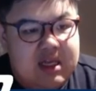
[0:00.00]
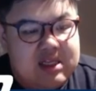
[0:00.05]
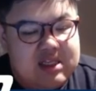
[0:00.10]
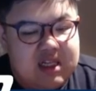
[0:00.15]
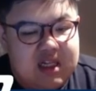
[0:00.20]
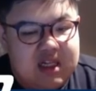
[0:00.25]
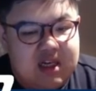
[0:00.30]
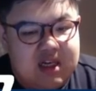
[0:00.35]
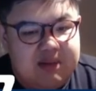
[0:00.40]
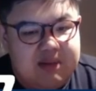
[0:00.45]

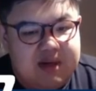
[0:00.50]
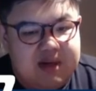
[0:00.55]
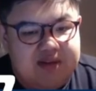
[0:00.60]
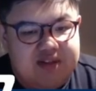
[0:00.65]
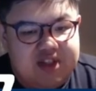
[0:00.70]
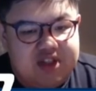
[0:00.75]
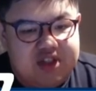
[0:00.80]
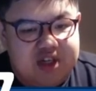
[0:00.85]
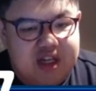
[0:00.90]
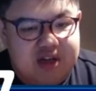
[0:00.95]
a little bit of
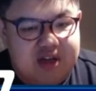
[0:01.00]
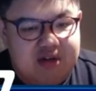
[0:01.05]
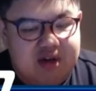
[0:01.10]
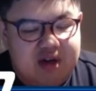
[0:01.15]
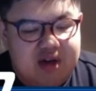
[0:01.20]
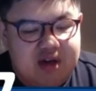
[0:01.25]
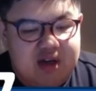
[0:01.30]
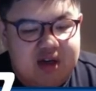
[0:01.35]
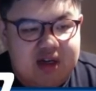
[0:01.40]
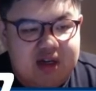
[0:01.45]
a tricky
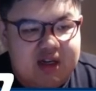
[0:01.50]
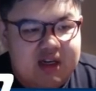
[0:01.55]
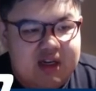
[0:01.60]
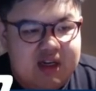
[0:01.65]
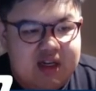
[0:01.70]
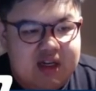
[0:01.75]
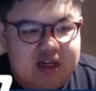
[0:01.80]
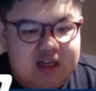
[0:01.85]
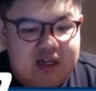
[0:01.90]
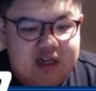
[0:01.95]
one.
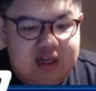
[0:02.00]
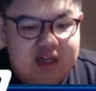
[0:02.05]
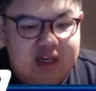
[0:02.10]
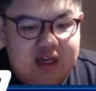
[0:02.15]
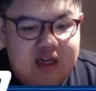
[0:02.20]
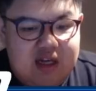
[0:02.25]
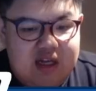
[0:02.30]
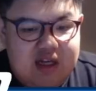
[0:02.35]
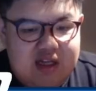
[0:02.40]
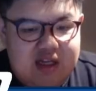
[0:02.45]

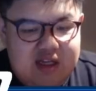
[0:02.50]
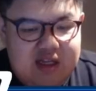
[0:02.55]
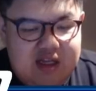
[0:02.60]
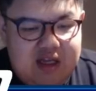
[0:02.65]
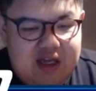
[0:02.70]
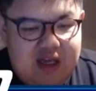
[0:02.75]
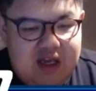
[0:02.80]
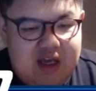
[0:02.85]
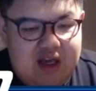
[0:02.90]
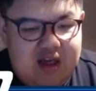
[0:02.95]

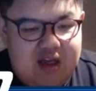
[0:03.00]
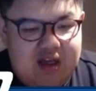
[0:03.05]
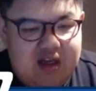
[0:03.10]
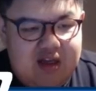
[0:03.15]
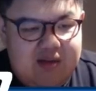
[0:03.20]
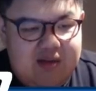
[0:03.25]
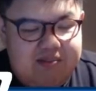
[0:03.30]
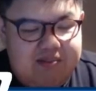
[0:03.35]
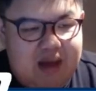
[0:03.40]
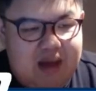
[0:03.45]
Here,
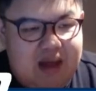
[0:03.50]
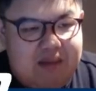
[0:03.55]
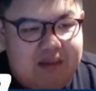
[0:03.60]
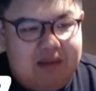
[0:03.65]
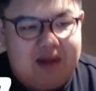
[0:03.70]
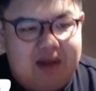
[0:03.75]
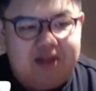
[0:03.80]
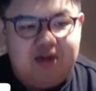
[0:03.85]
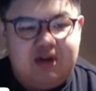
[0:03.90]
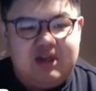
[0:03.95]

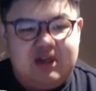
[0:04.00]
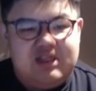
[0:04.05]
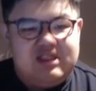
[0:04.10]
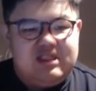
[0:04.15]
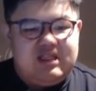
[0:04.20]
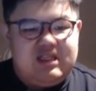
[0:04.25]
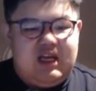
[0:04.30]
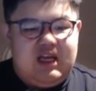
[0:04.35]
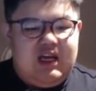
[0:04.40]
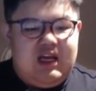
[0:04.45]
my thought
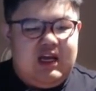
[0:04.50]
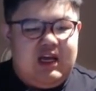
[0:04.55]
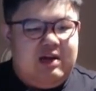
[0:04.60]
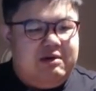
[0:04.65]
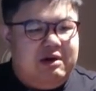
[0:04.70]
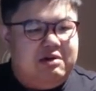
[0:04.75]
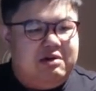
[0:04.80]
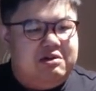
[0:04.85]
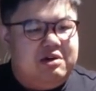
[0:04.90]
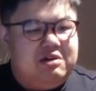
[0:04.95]
is
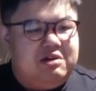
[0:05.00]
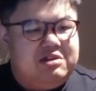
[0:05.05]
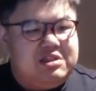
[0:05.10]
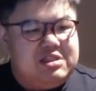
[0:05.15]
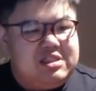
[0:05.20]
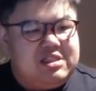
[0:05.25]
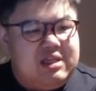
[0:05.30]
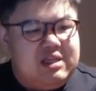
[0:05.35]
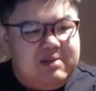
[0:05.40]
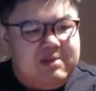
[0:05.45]
I'll
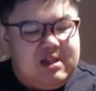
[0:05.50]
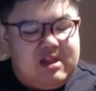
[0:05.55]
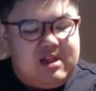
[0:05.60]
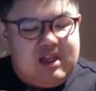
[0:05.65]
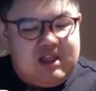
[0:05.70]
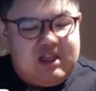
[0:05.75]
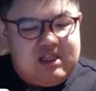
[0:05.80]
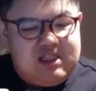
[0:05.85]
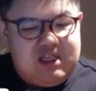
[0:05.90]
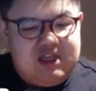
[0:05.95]
just stun the
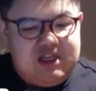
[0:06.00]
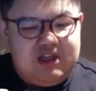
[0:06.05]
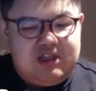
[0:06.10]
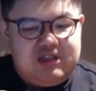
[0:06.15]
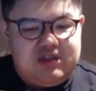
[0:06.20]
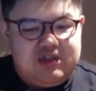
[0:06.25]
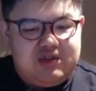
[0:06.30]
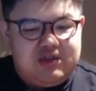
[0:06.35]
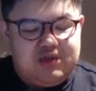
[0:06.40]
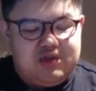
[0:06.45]
Thunder
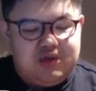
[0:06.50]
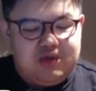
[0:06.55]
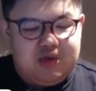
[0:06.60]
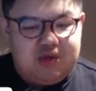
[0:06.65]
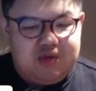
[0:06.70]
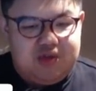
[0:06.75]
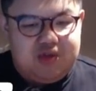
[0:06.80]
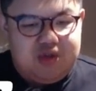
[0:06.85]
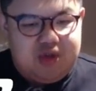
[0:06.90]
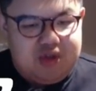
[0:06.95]
Seahorse,
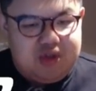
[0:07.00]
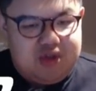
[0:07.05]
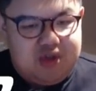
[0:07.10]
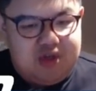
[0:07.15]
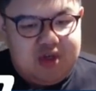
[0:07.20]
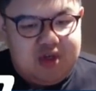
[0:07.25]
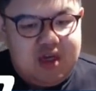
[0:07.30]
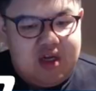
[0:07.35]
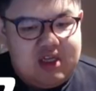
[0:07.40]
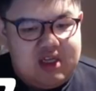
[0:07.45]
draw
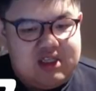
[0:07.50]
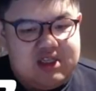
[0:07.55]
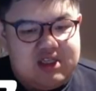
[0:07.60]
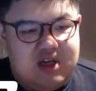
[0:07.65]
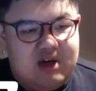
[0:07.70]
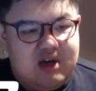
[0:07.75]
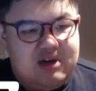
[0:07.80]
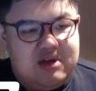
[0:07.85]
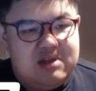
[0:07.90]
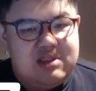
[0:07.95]
2. So
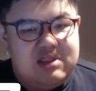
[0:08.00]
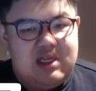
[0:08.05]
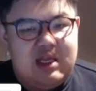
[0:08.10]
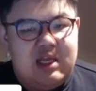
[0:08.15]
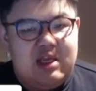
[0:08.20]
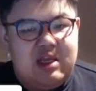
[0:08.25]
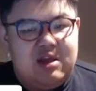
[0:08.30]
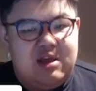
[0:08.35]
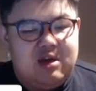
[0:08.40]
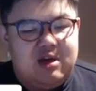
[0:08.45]
I'll use the
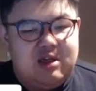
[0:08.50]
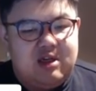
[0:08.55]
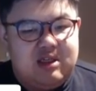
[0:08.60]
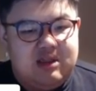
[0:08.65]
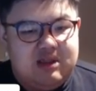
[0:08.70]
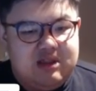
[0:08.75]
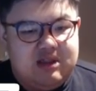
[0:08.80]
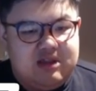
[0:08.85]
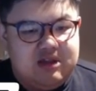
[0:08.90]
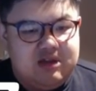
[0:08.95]
econ
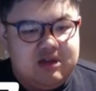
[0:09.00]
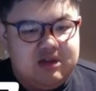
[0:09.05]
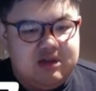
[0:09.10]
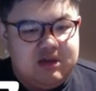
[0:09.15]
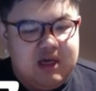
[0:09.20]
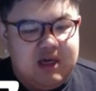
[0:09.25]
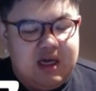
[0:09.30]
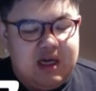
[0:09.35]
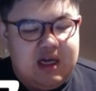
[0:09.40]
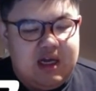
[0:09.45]

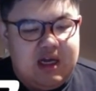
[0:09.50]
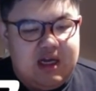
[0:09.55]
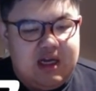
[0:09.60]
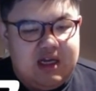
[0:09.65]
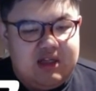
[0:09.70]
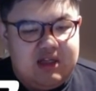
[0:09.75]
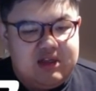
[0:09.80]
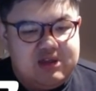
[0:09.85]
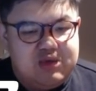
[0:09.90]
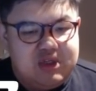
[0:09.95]

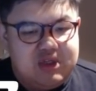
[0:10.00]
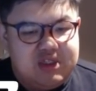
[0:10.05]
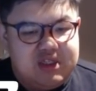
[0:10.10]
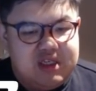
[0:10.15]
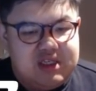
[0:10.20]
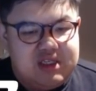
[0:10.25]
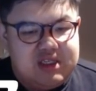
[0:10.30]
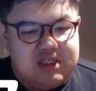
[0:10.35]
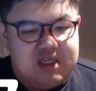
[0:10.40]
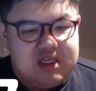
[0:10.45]
to switch
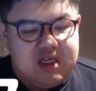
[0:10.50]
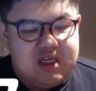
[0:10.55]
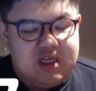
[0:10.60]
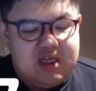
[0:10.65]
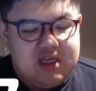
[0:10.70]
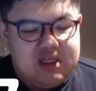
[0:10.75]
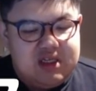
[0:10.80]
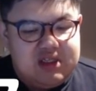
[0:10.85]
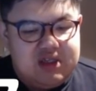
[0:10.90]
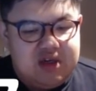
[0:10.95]
this.
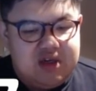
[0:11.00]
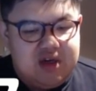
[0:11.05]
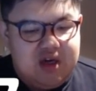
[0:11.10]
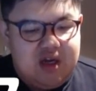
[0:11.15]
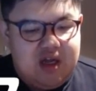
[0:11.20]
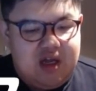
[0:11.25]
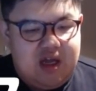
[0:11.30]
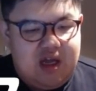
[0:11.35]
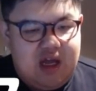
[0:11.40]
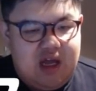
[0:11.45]
So
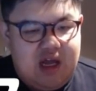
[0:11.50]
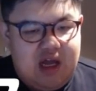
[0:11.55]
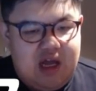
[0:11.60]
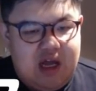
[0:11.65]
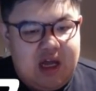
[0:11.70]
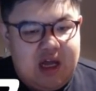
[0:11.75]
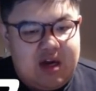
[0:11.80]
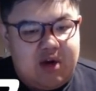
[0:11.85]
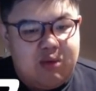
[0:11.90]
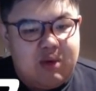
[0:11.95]

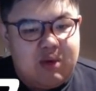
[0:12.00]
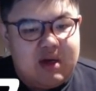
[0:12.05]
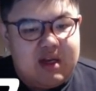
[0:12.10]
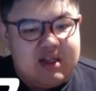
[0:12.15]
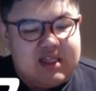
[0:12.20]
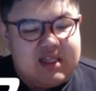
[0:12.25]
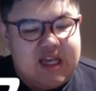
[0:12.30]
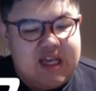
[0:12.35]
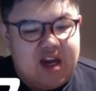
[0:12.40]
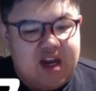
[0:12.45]
I don't want to
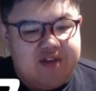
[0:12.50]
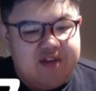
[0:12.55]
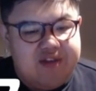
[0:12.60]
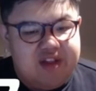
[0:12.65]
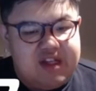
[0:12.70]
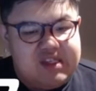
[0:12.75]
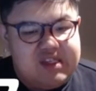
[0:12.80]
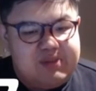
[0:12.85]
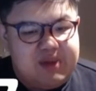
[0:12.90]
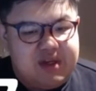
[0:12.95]
attack over
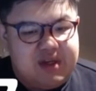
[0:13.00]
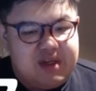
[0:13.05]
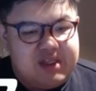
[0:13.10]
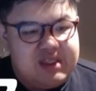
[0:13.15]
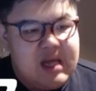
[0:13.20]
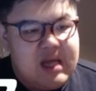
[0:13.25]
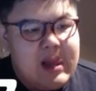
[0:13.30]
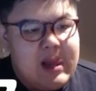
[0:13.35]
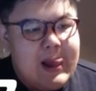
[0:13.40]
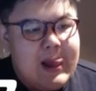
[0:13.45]
this
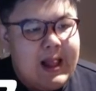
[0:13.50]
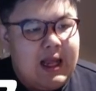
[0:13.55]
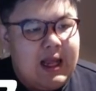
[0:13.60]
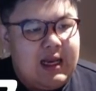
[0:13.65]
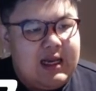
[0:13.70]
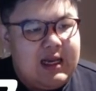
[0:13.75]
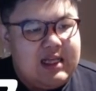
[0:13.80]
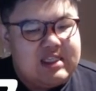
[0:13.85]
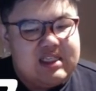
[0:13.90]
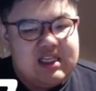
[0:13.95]
because it
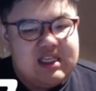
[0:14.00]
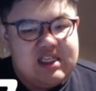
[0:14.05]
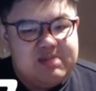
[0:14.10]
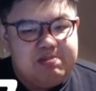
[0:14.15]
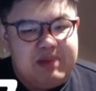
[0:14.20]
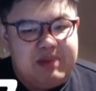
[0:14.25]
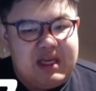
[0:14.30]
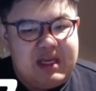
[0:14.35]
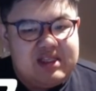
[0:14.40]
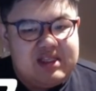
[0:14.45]
lets his
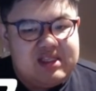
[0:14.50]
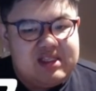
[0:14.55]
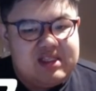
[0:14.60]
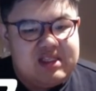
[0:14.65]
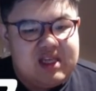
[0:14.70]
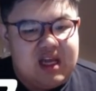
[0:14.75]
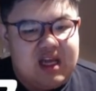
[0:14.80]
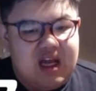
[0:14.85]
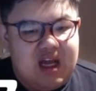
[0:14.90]
beats